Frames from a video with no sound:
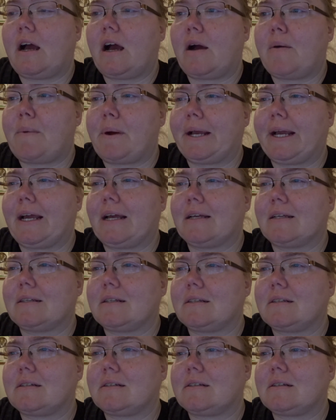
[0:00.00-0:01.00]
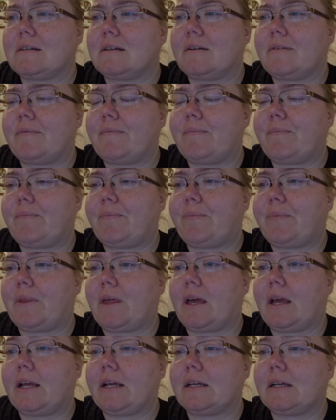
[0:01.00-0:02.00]
Um, I guess
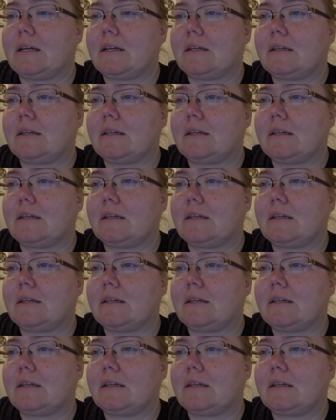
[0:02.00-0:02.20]
like